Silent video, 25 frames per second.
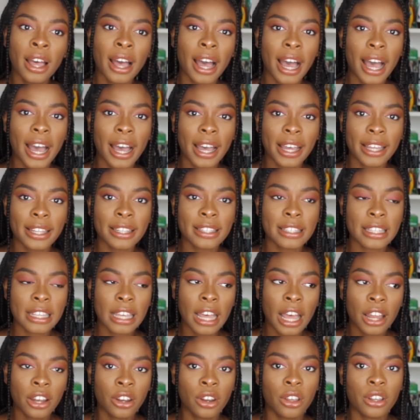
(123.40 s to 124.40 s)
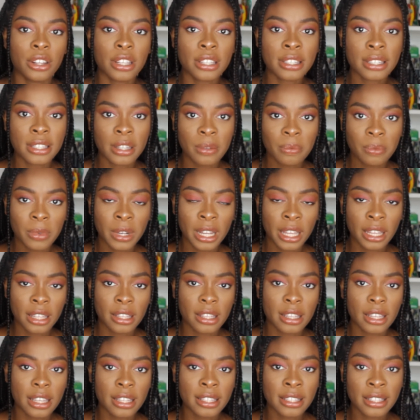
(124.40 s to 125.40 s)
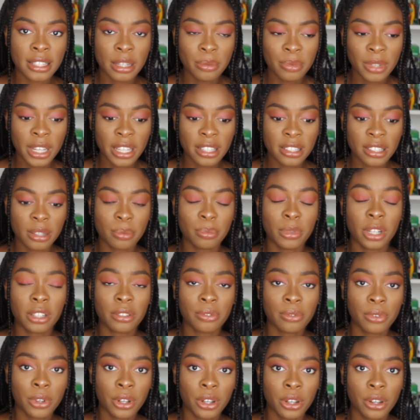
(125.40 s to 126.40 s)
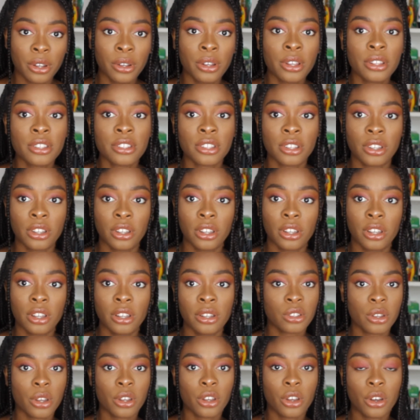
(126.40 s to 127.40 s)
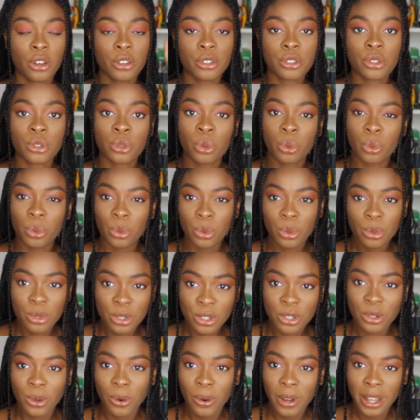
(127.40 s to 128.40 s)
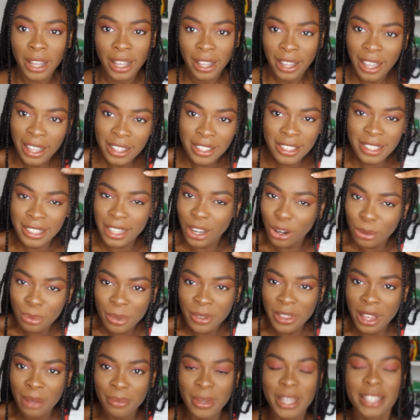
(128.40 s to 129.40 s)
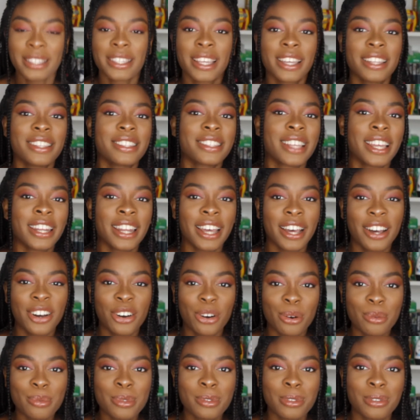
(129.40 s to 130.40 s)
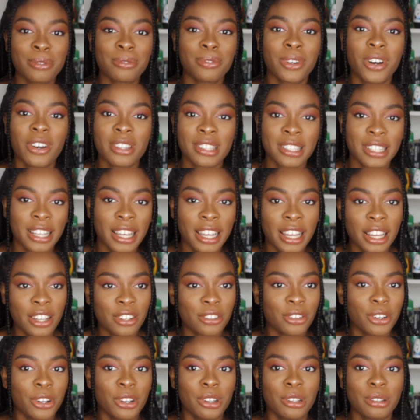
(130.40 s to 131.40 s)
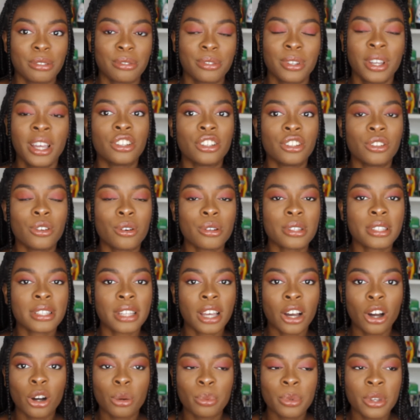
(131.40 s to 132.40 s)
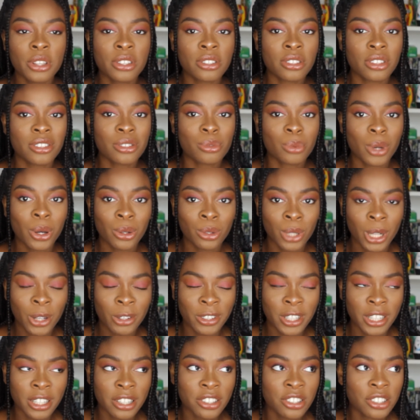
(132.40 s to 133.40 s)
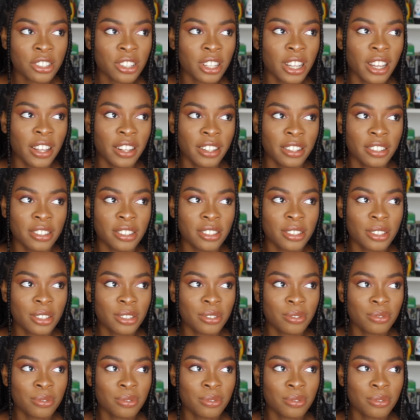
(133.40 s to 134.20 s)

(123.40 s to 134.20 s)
and I don't know, it stimulates the blood flow so it goes towards your scalp, if that makes sense, and that helps with faster hair growth. Your scalp is just well nourished, and